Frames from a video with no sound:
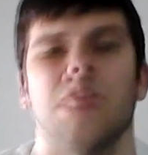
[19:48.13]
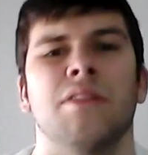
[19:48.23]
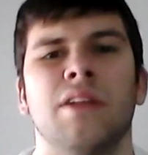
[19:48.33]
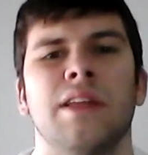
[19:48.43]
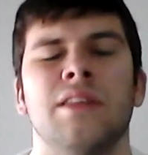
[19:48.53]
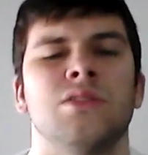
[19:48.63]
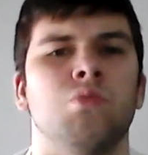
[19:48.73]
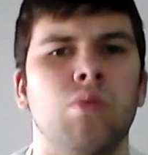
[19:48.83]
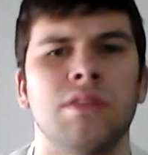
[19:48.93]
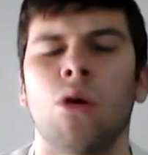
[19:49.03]
like there's
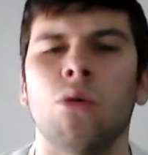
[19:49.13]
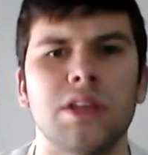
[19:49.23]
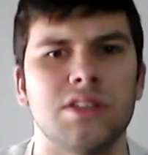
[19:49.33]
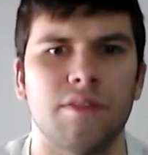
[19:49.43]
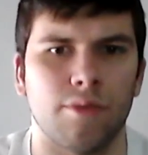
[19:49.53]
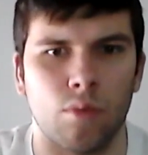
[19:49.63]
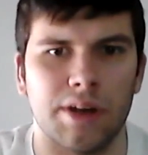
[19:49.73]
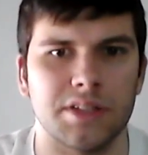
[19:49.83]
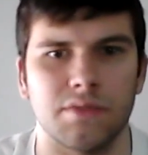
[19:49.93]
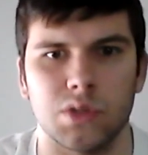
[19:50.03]
all these different
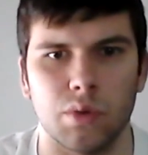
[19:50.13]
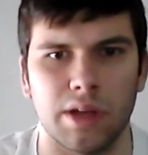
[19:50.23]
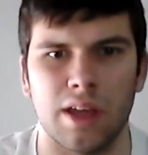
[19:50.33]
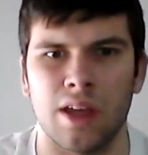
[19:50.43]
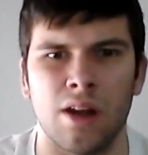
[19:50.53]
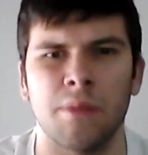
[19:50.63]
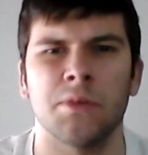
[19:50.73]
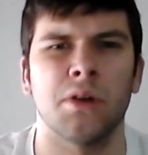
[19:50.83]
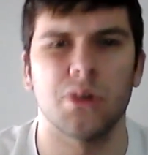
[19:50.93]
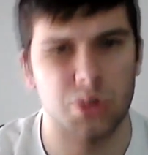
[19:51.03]
ways of doing it, and I'm
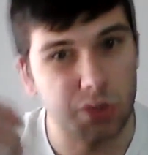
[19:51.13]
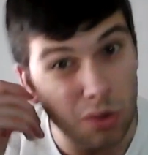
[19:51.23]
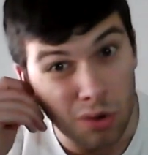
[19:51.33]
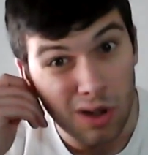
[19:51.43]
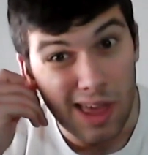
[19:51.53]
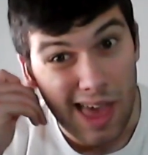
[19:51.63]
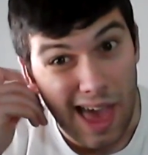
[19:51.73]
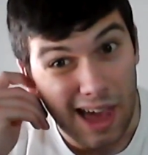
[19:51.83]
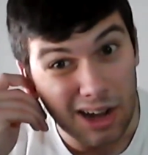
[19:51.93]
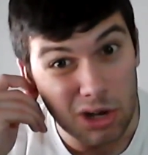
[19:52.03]
not sure
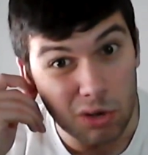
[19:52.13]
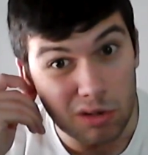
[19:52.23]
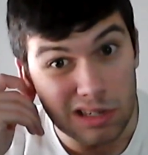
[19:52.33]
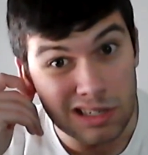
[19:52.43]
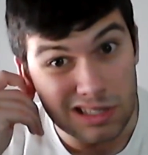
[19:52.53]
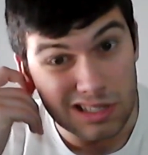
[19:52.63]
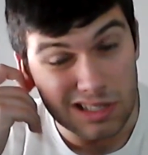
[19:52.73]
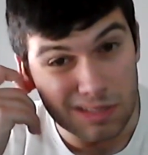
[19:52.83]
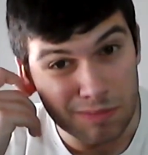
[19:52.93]
how to do it. It's just,